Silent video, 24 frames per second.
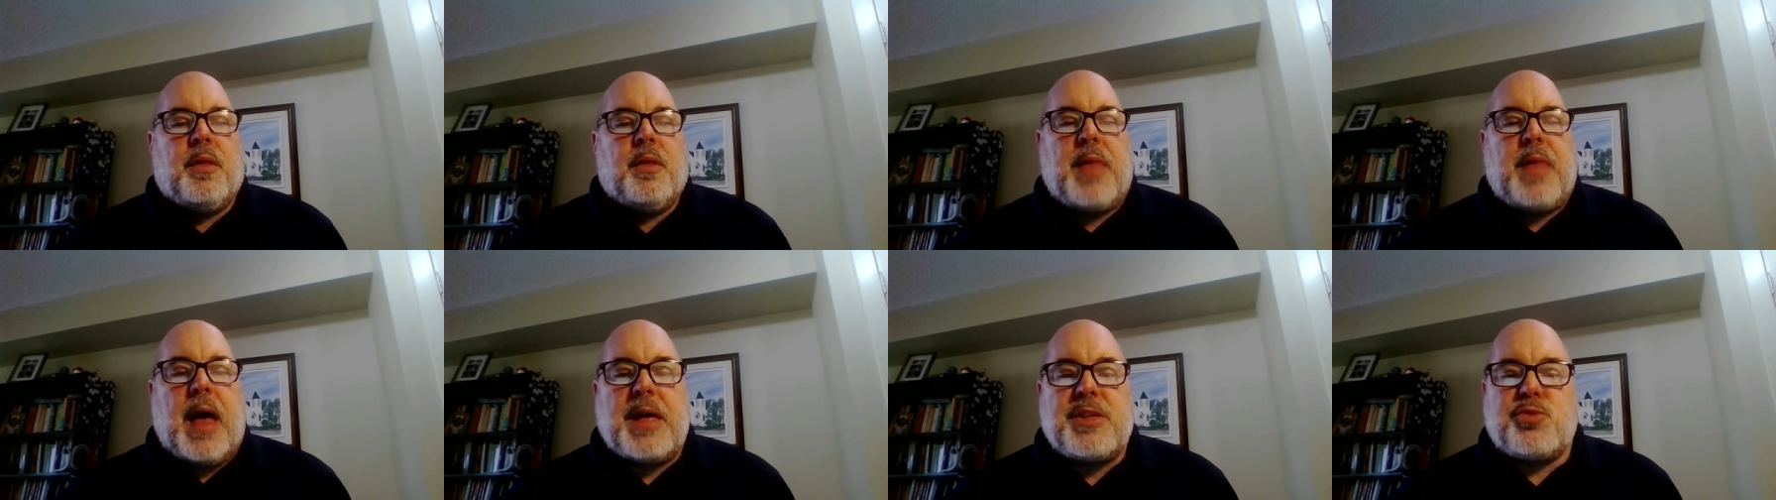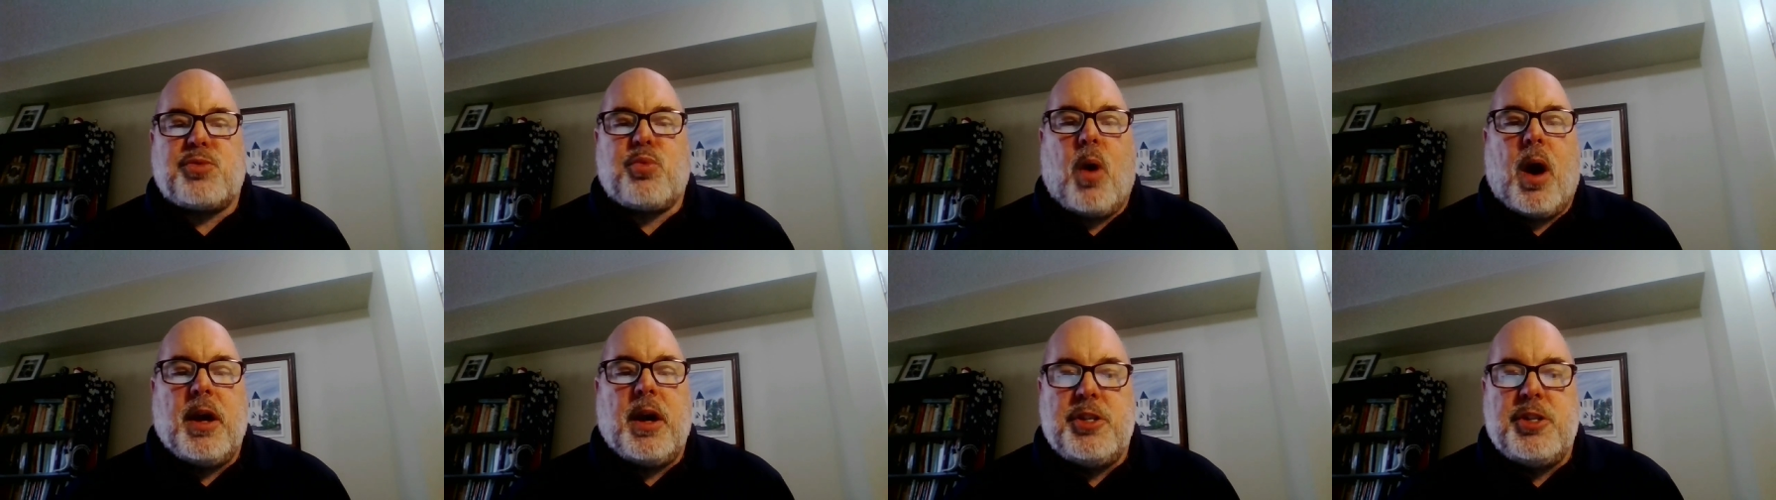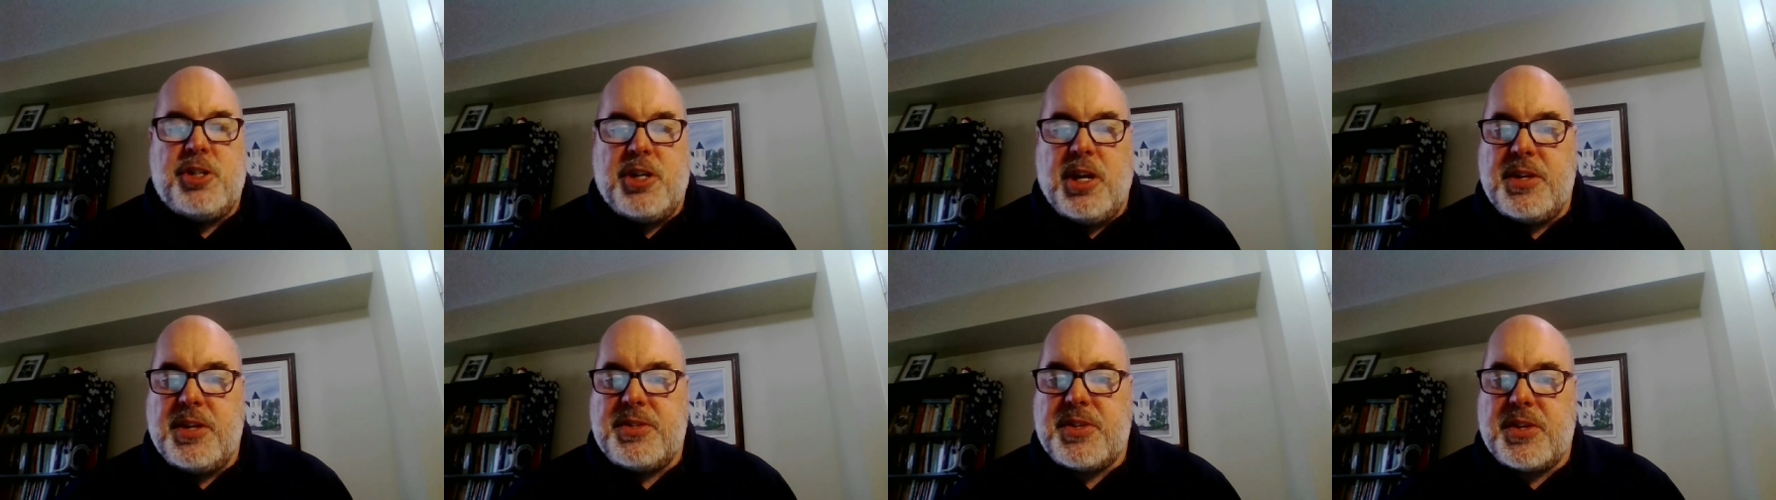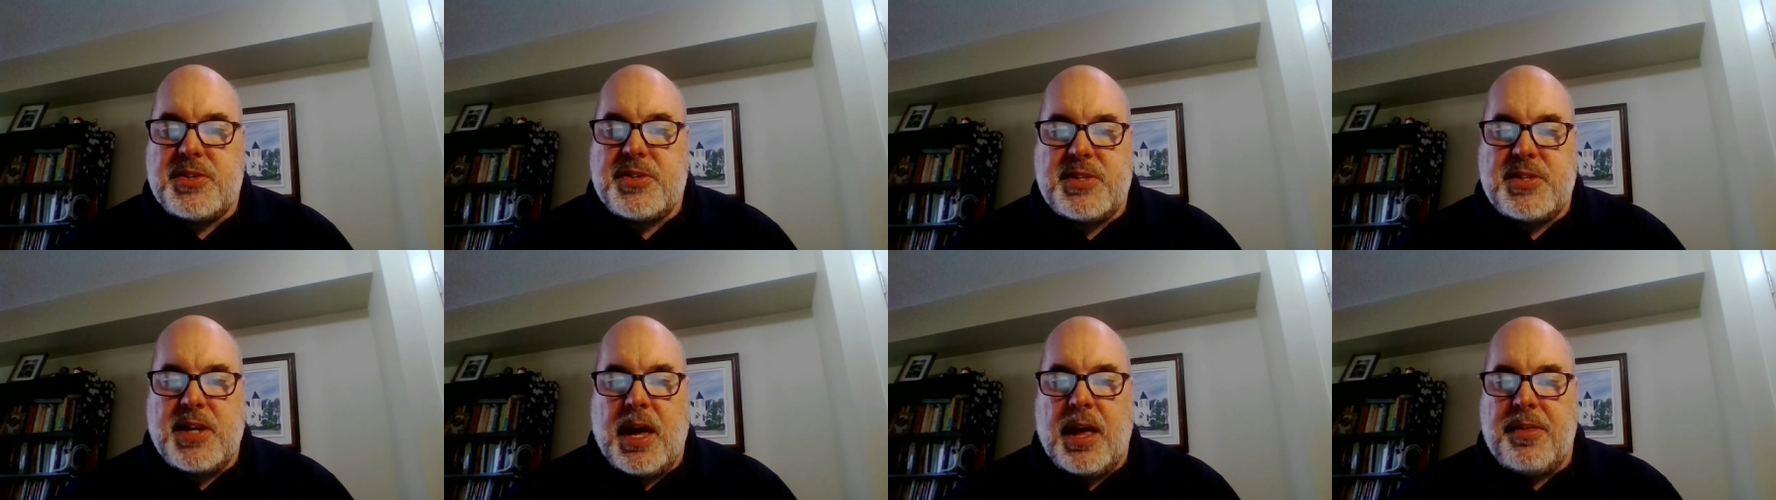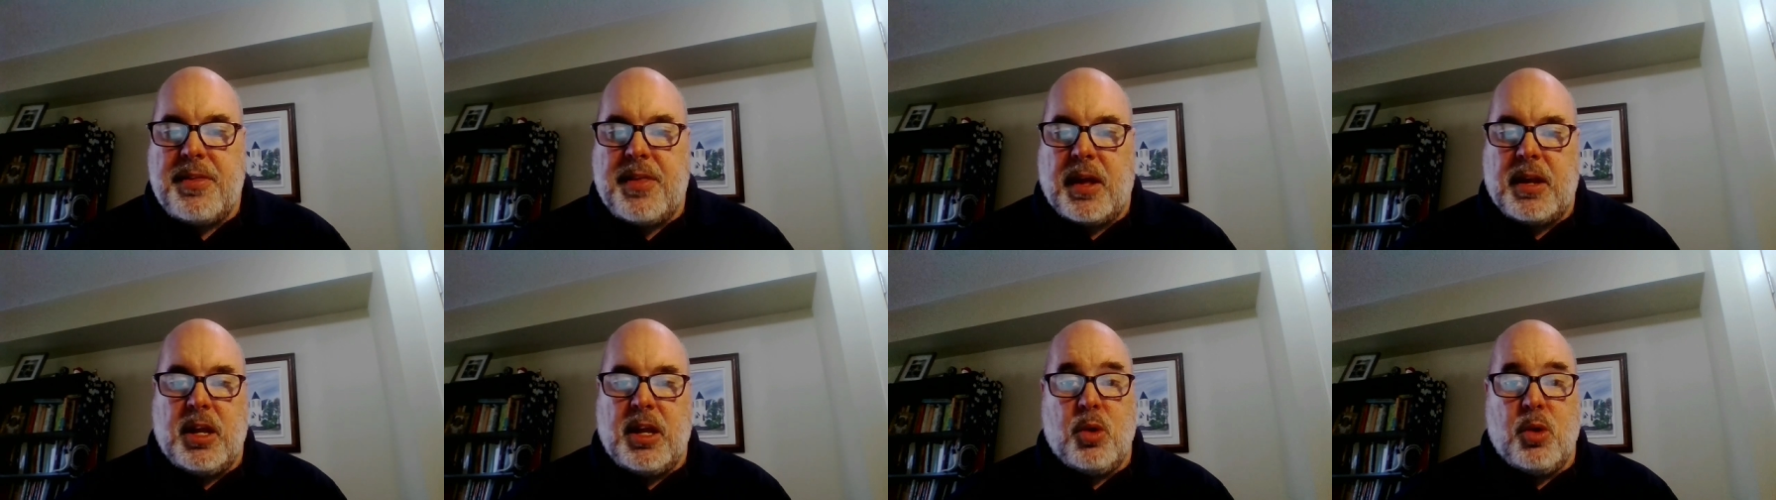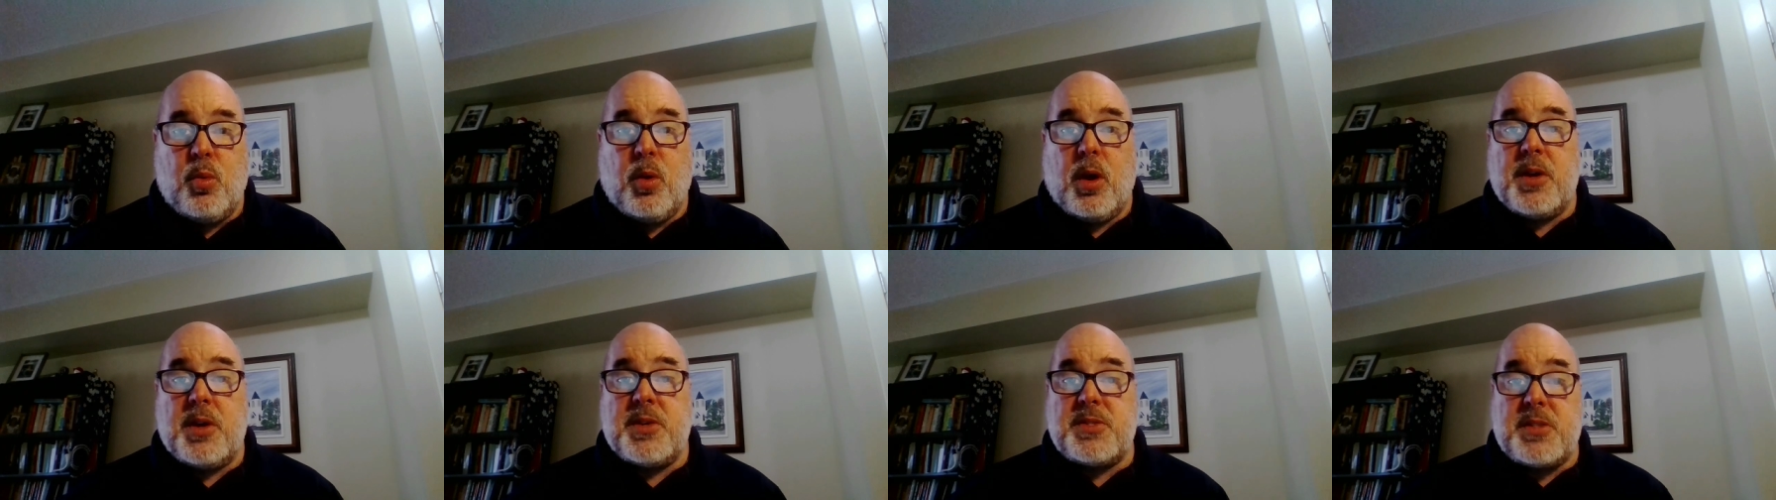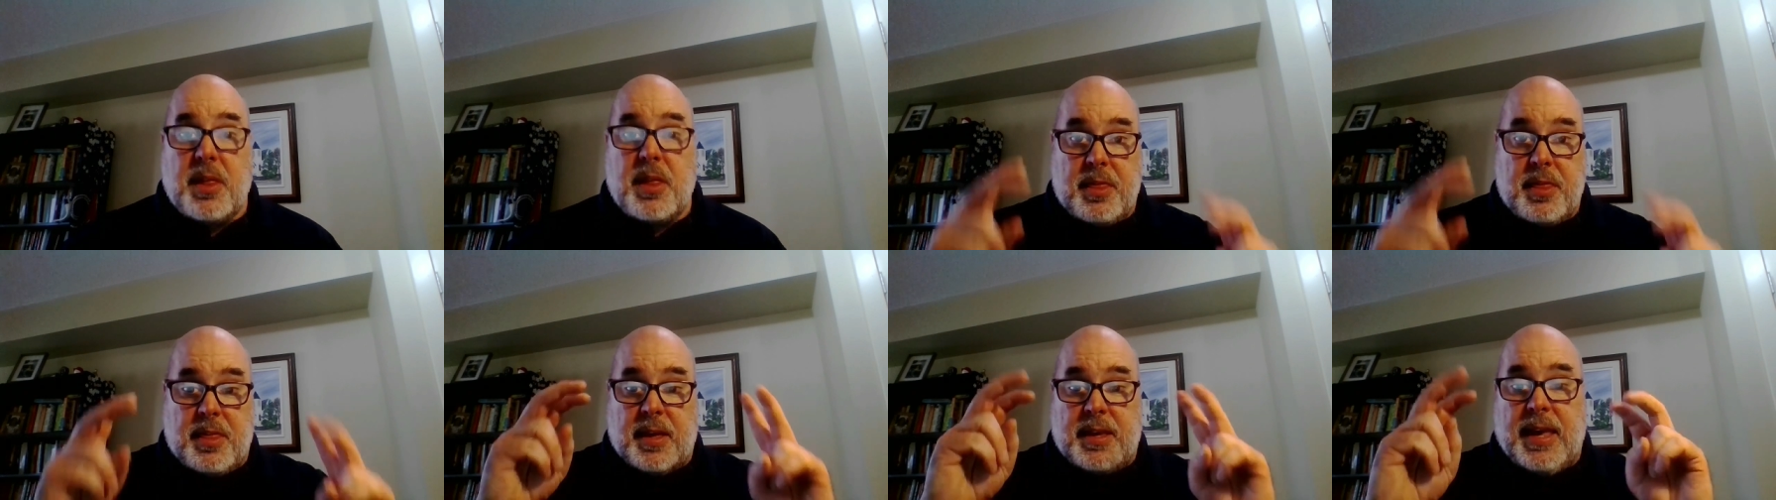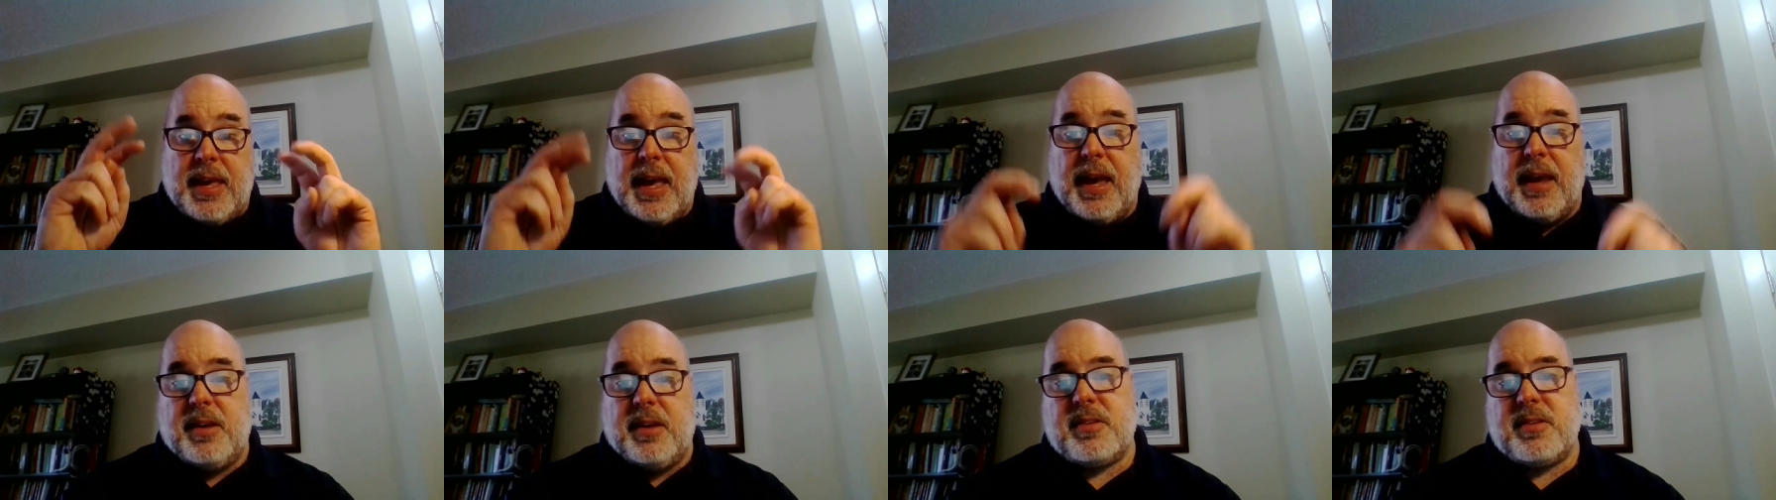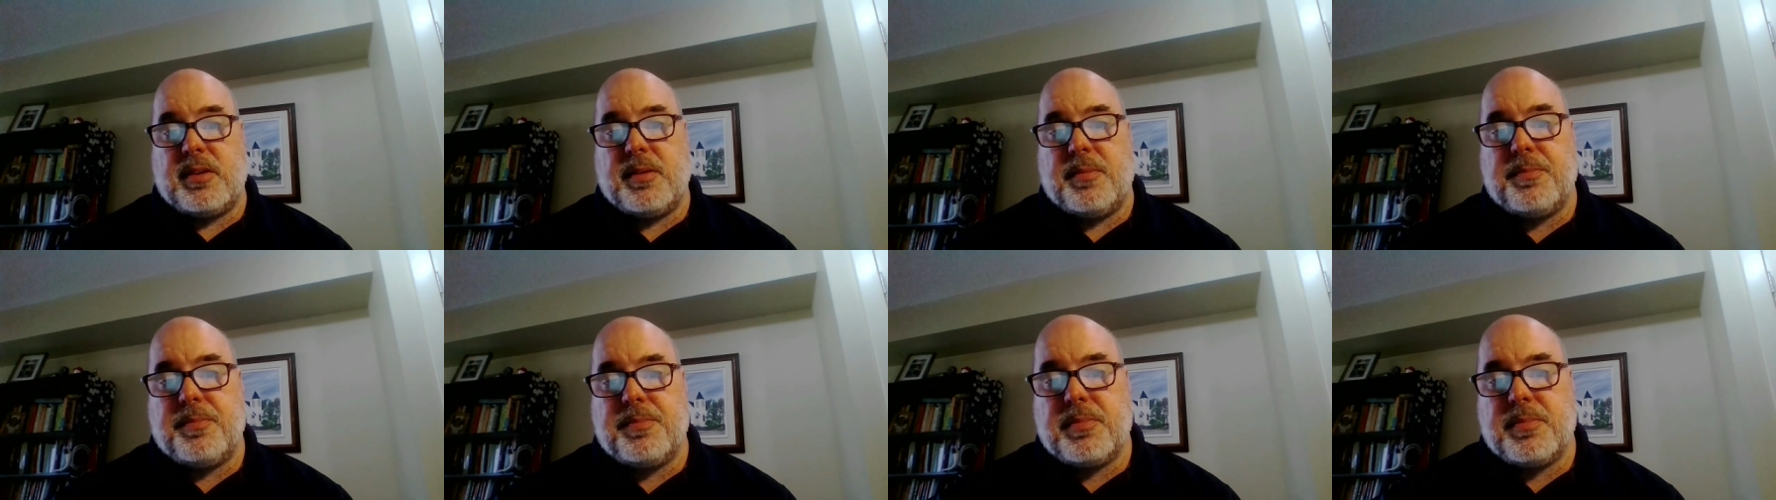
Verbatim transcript: That's why Jesus said that he was the gate.